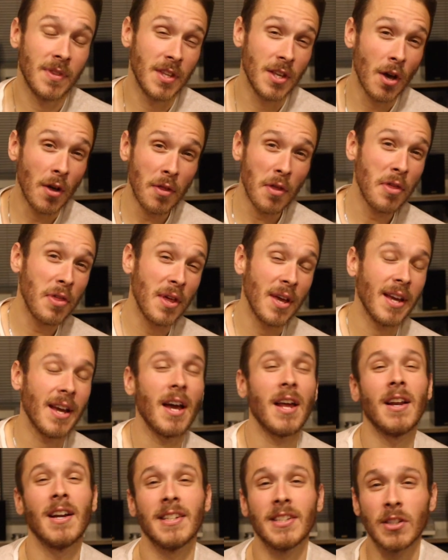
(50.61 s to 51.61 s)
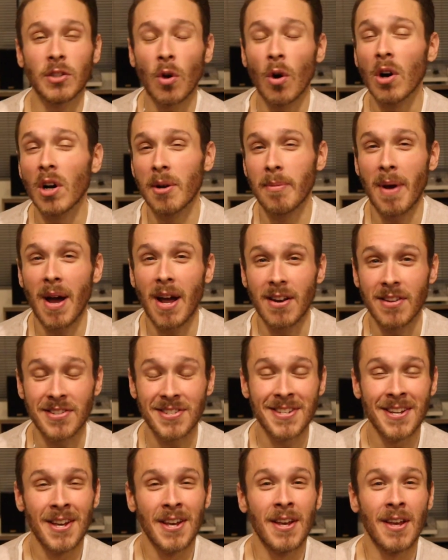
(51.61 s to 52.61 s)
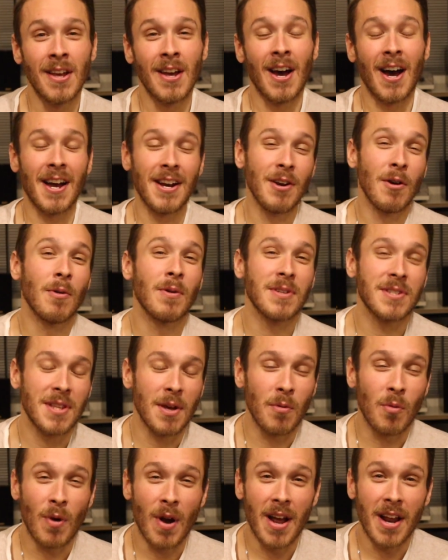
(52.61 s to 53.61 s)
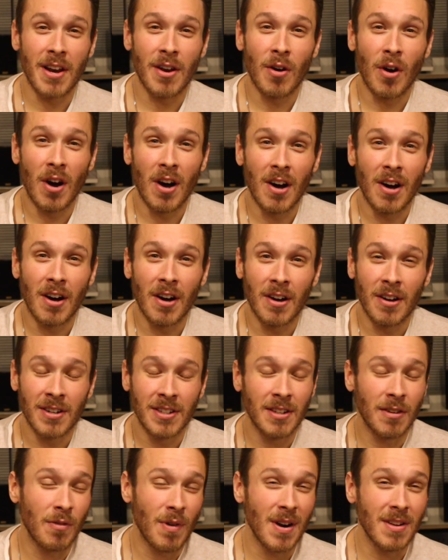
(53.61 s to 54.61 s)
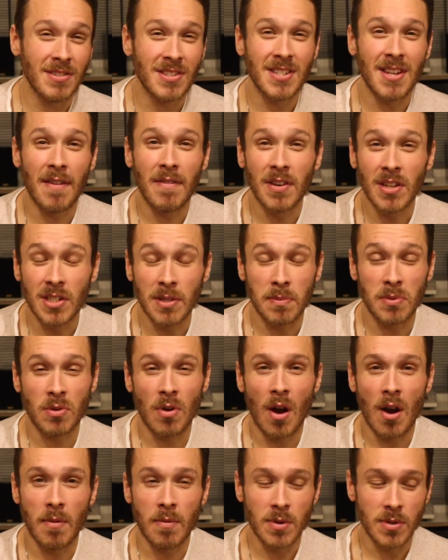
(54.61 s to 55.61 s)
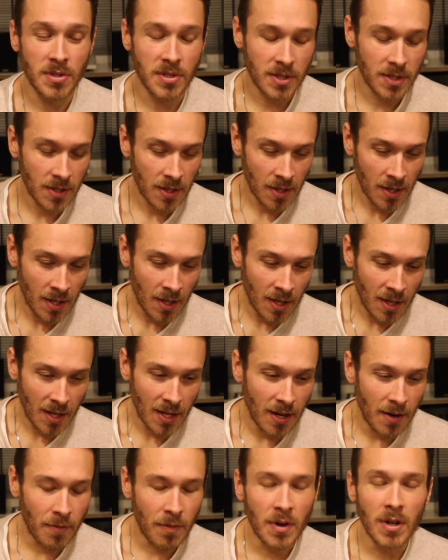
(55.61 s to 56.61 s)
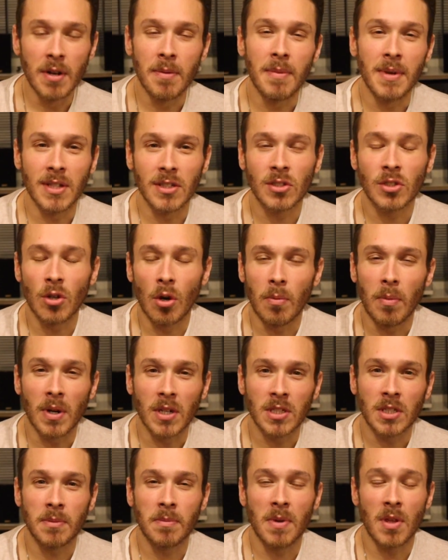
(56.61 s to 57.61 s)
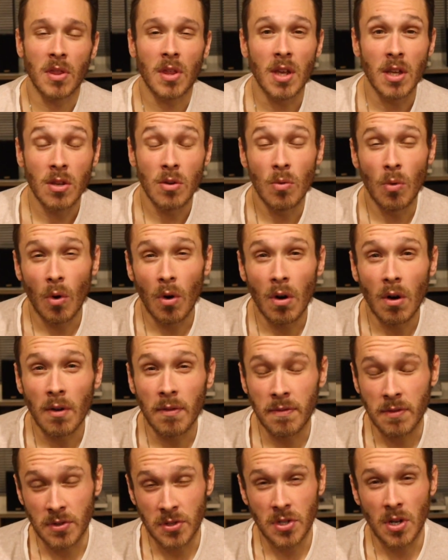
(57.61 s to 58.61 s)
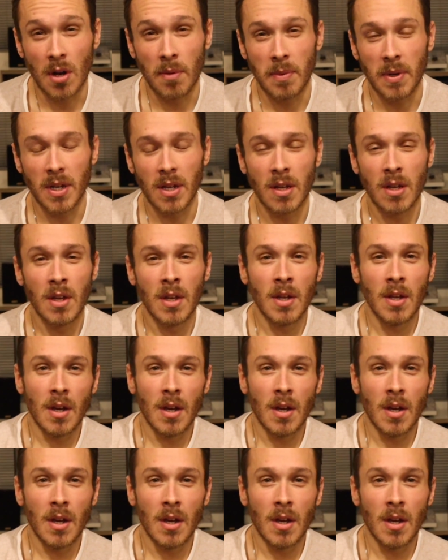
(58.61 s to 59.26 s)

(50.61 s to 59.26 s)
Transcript: The other thing I'd like to talk about is I noticed that we're at uh, around 70 subscribers it really means so much to me. Thank you all for subbing.